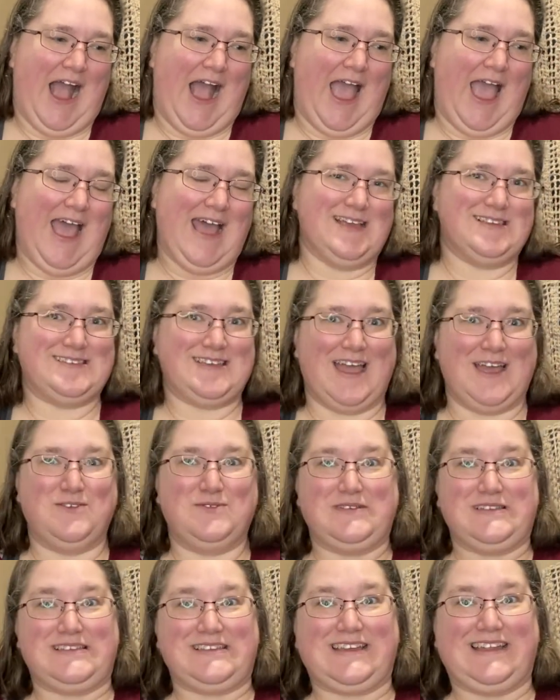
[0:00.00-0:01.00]
As I
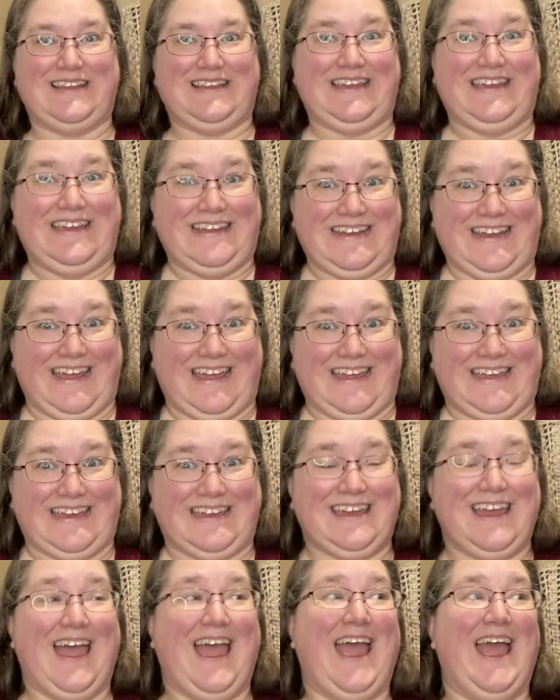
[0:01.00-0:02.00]
was cleaning
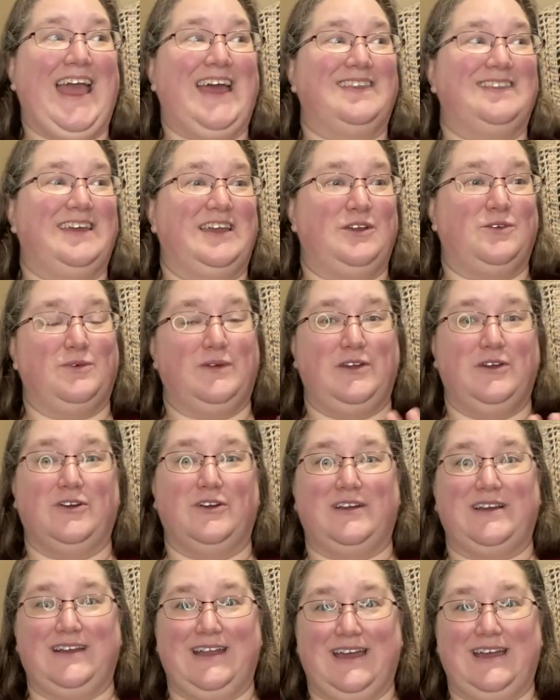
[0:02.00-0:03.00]
and like
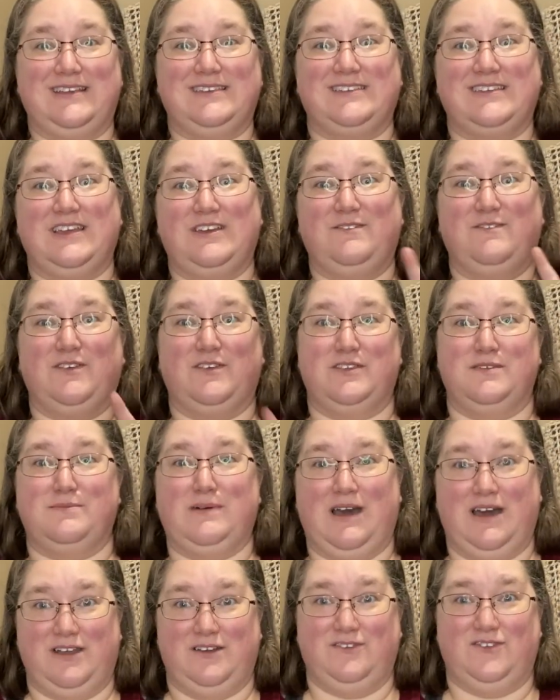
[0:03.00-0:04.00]
reorganizing for the
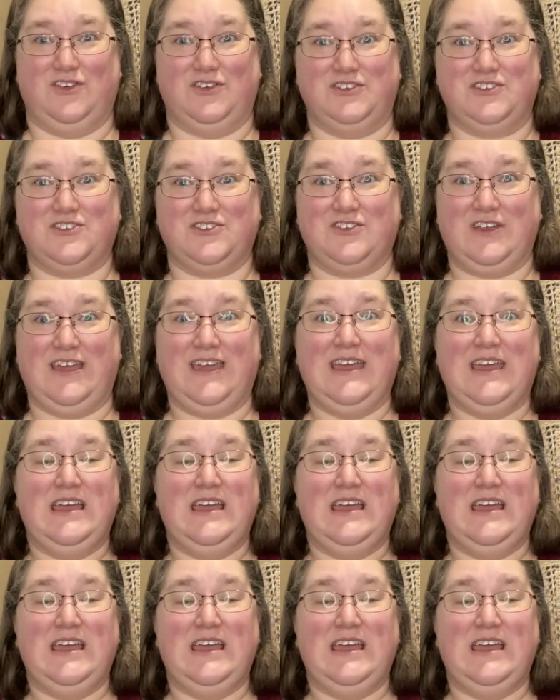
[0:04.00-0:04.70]
Podiversary,